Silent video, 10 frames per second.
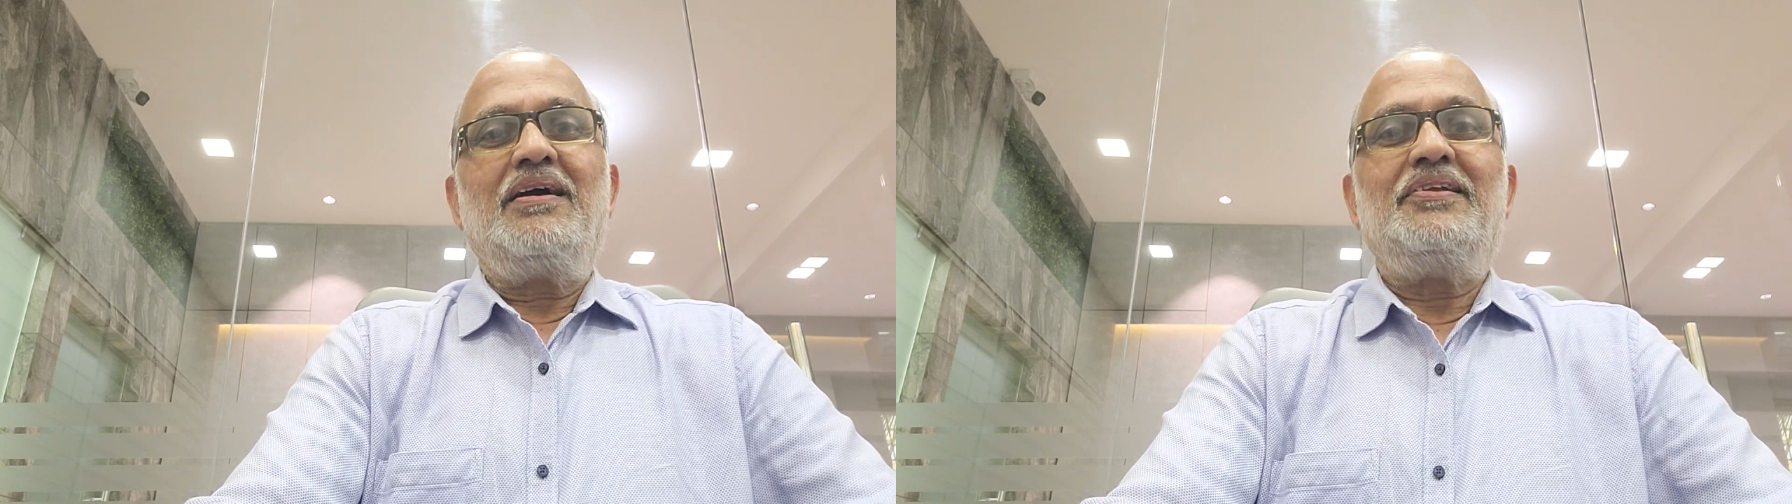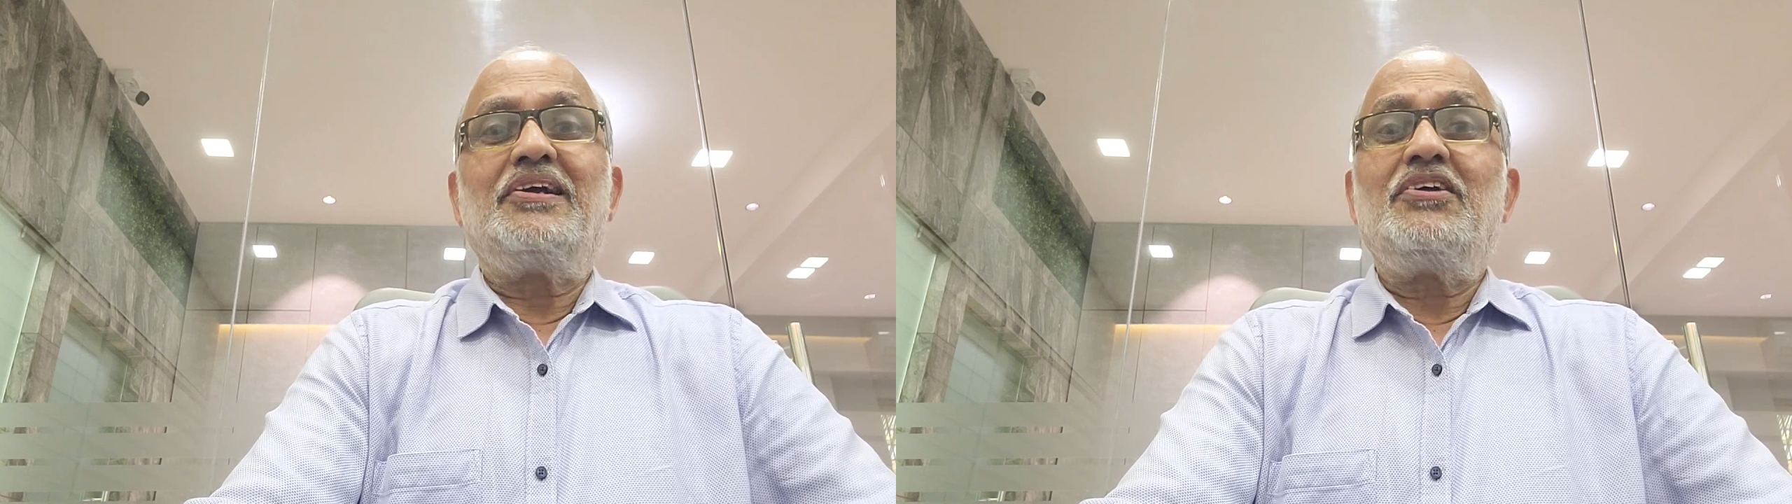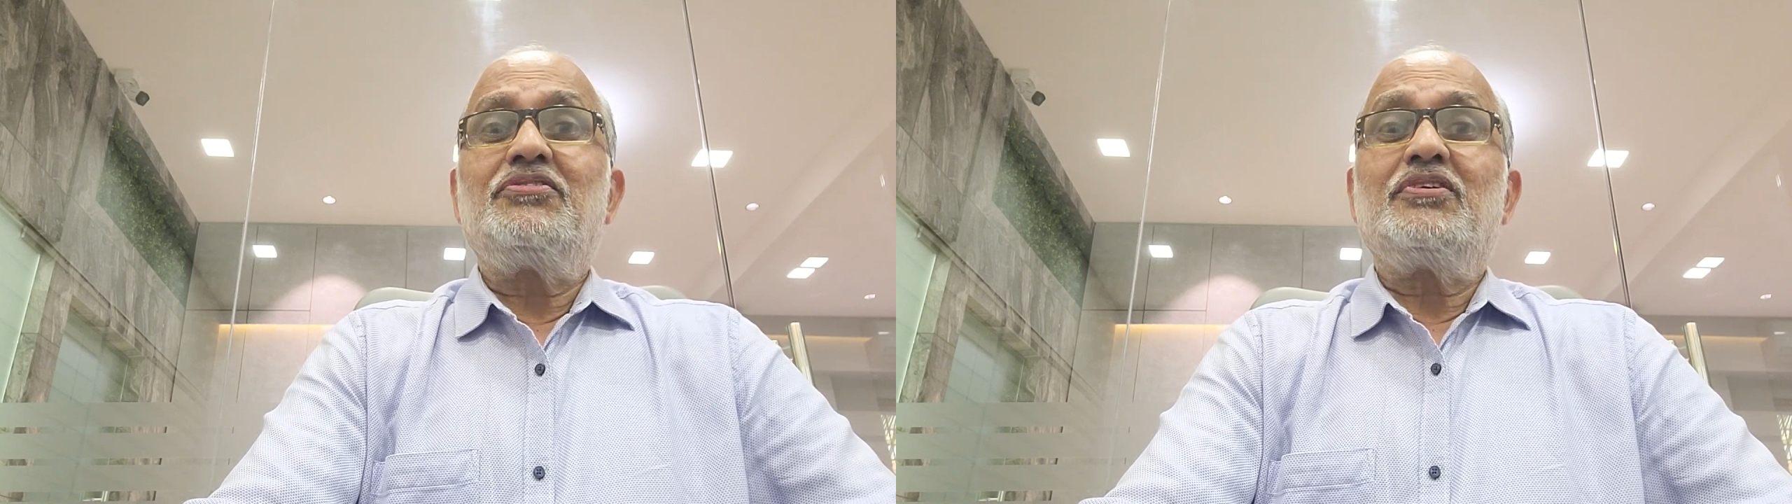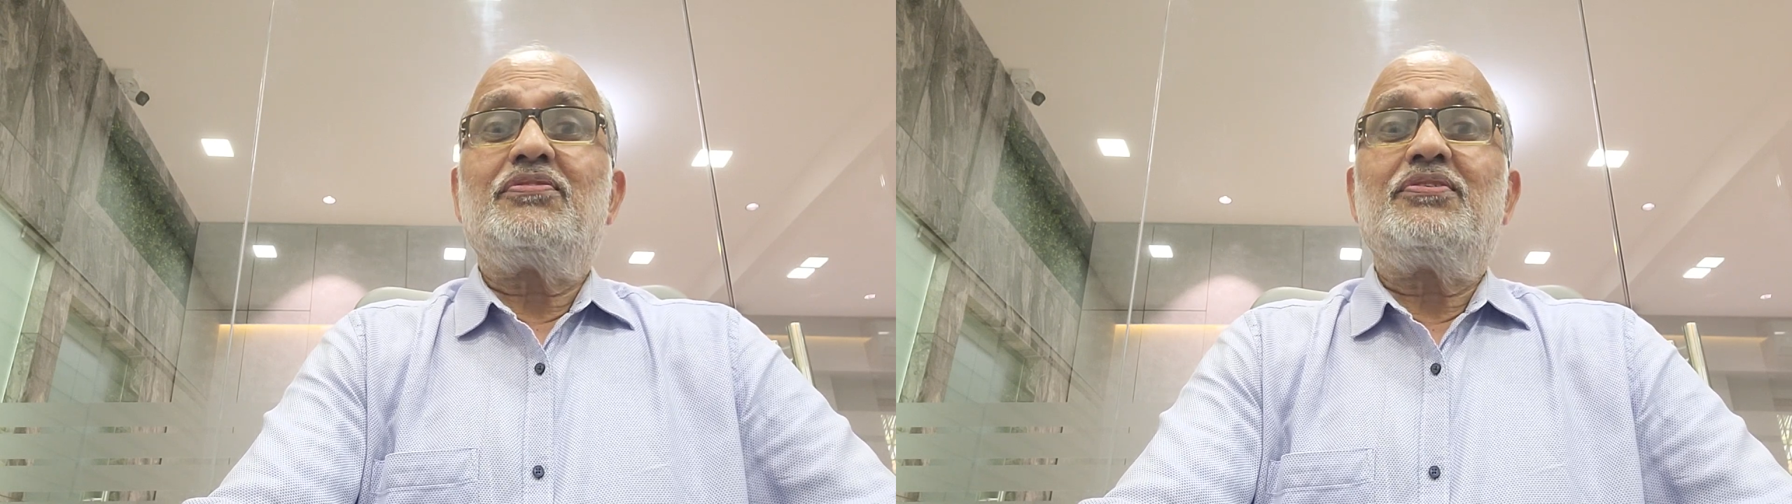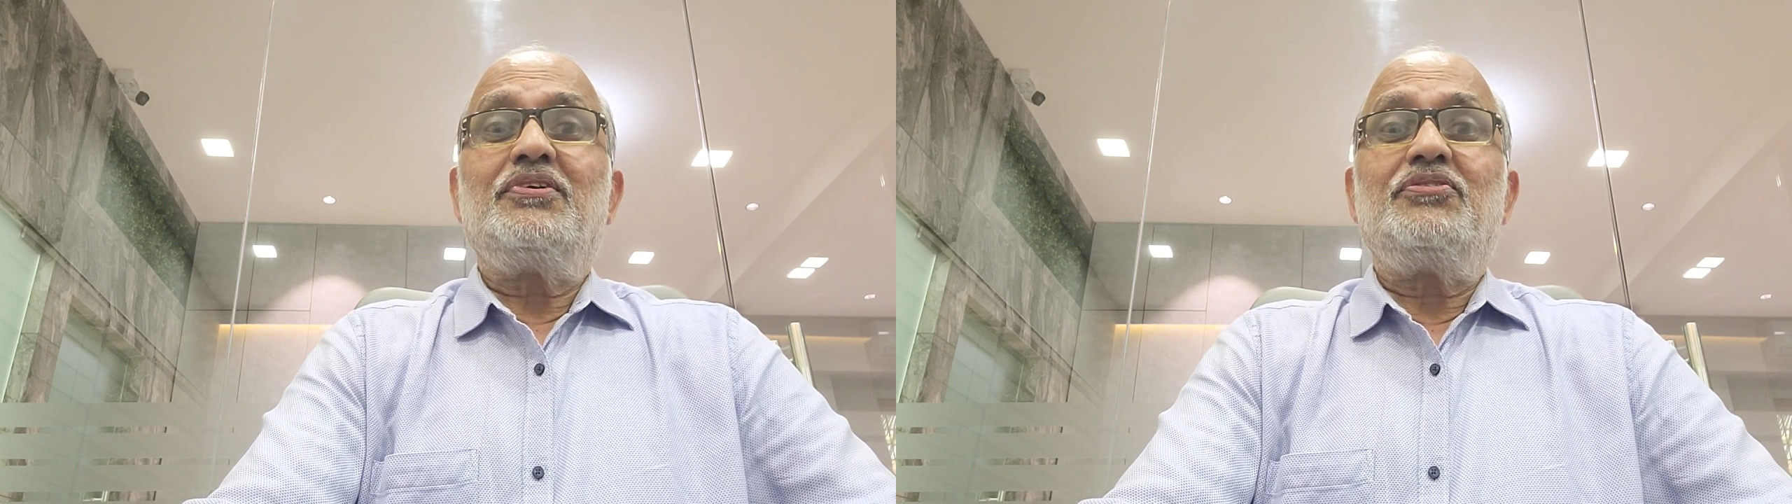In the case
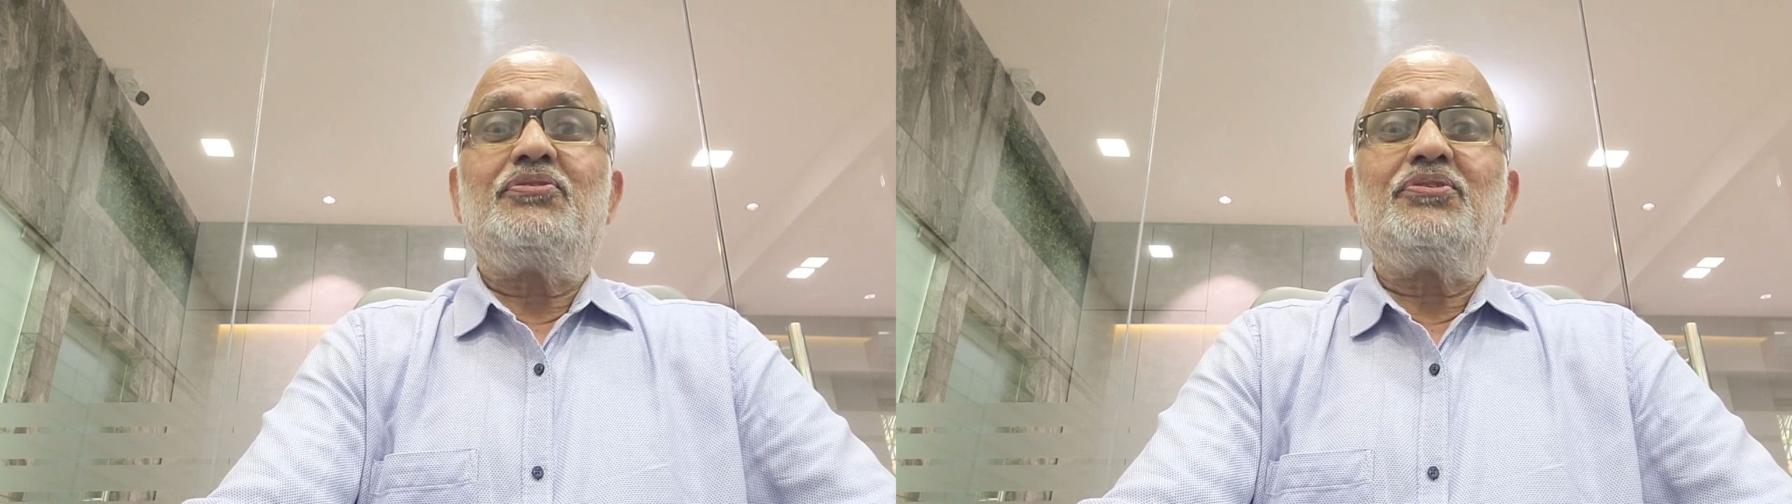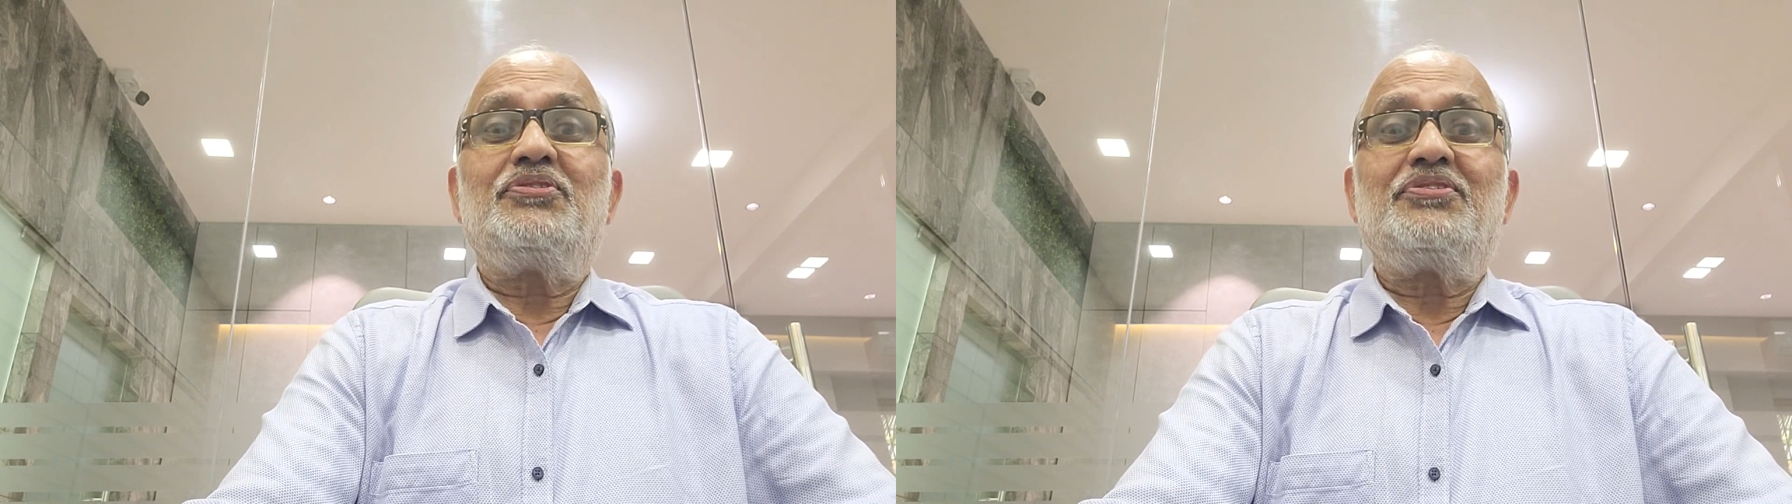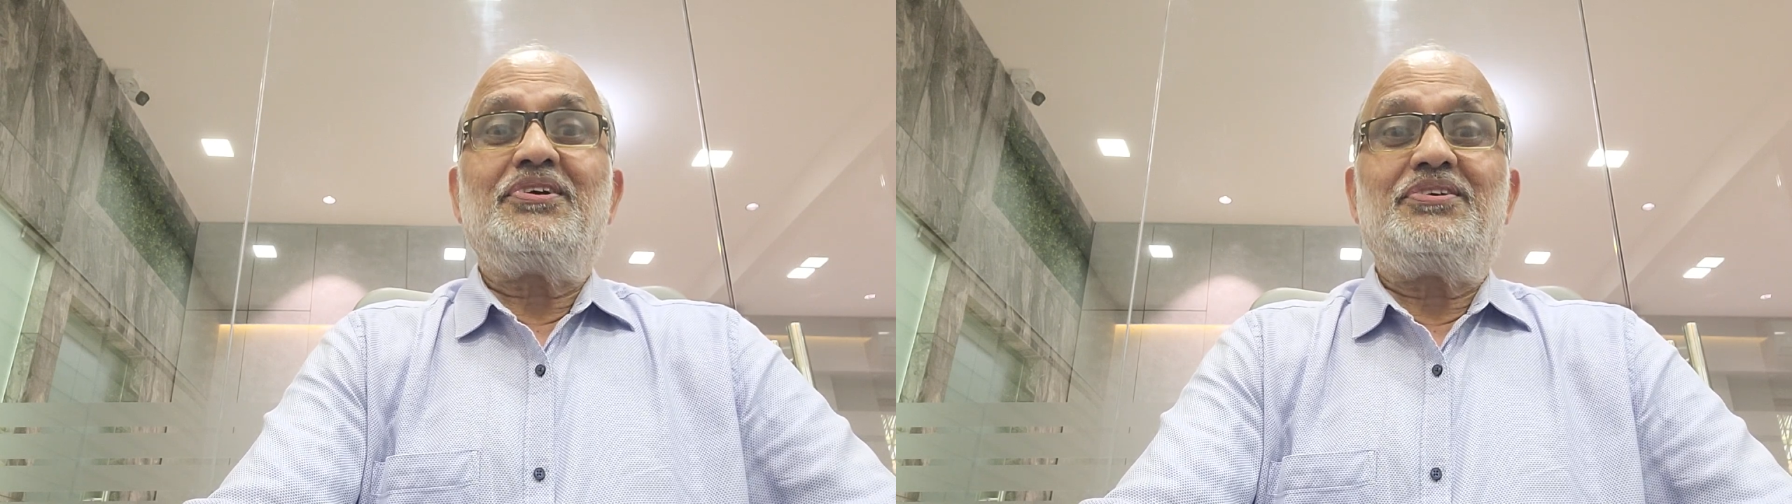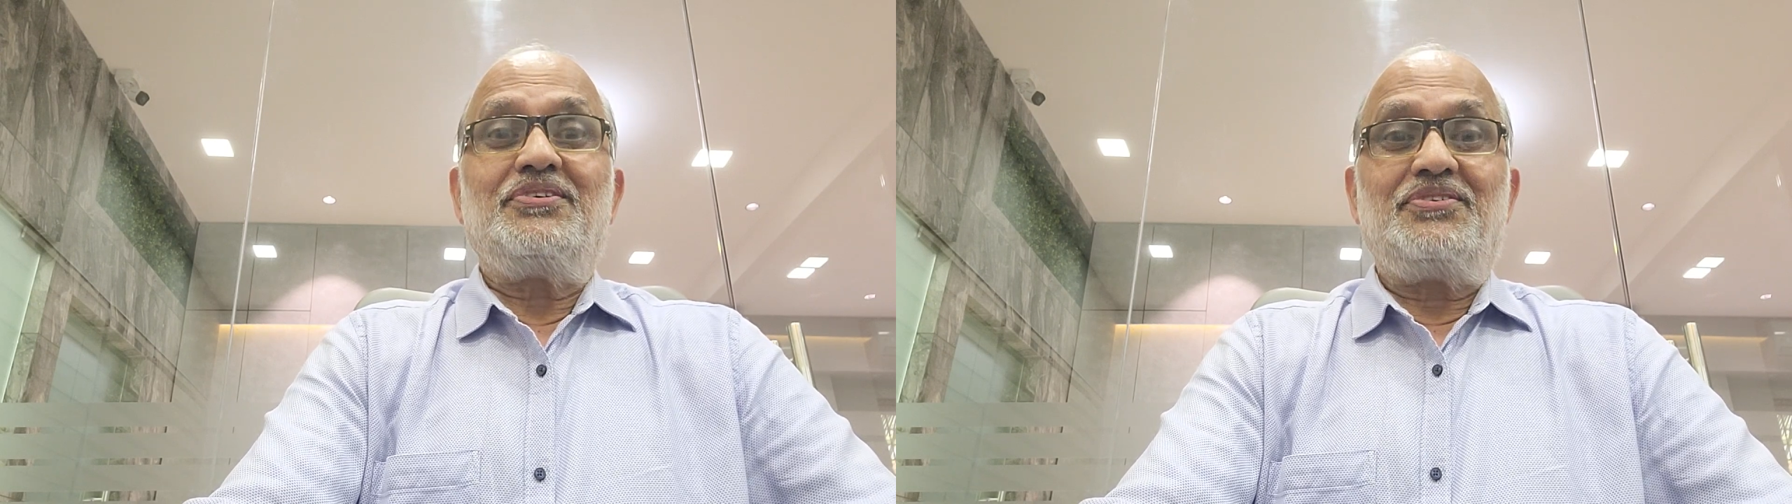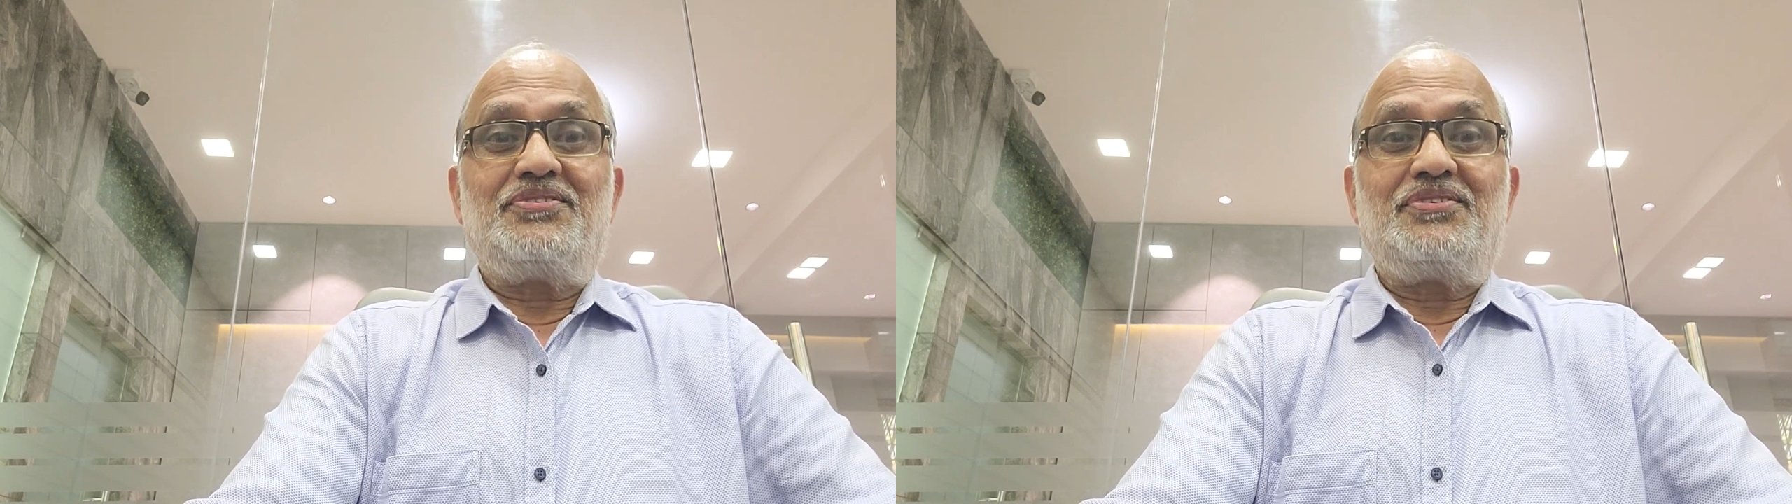of insurance
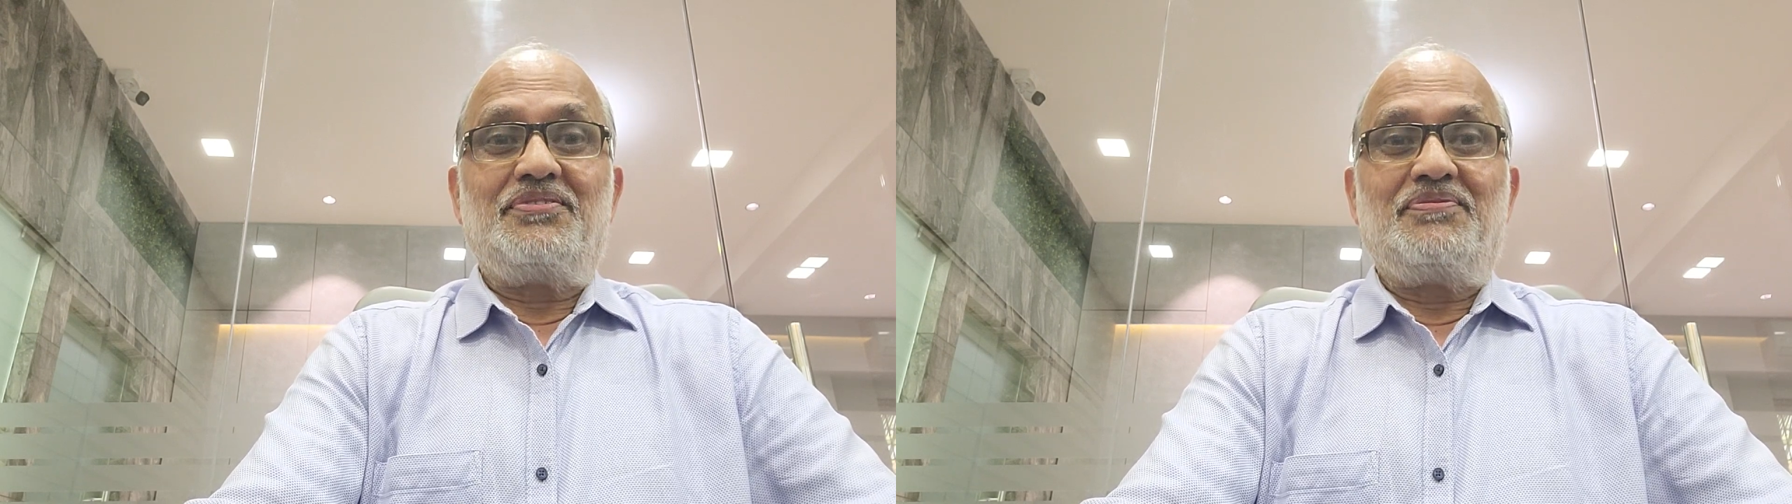agents,